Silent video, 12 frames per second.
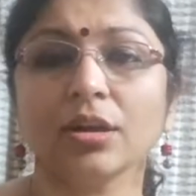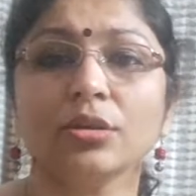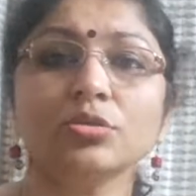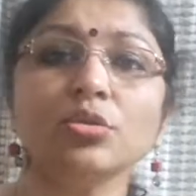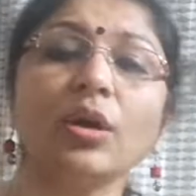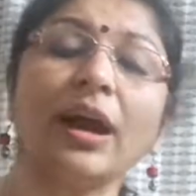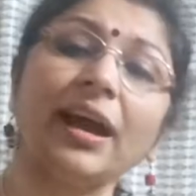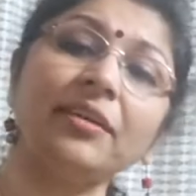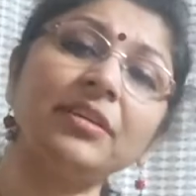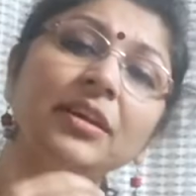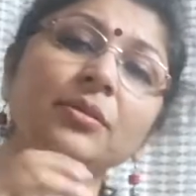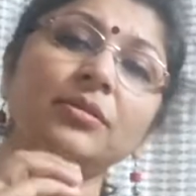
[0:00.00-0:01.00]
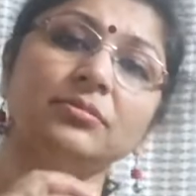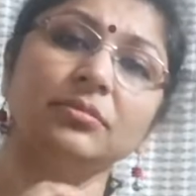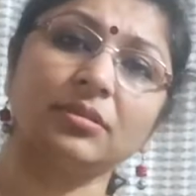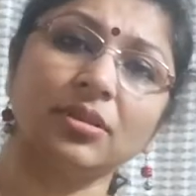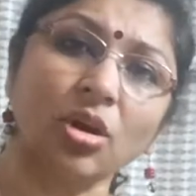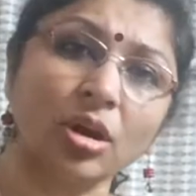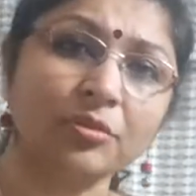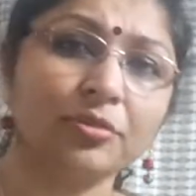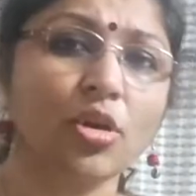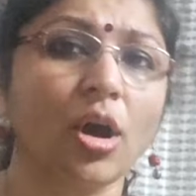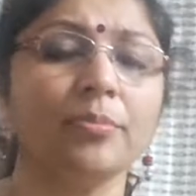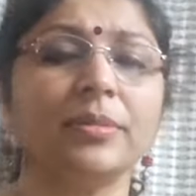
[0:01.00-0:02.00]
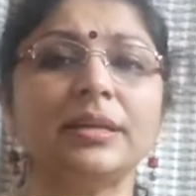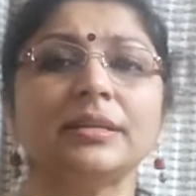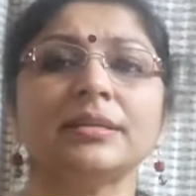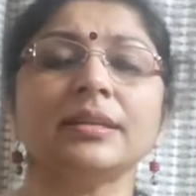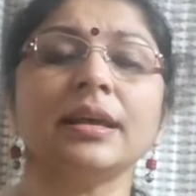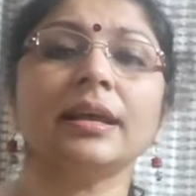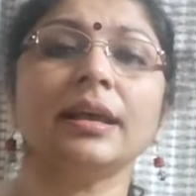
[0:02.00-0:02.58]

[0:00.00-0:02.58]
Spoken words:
So having lot of comments,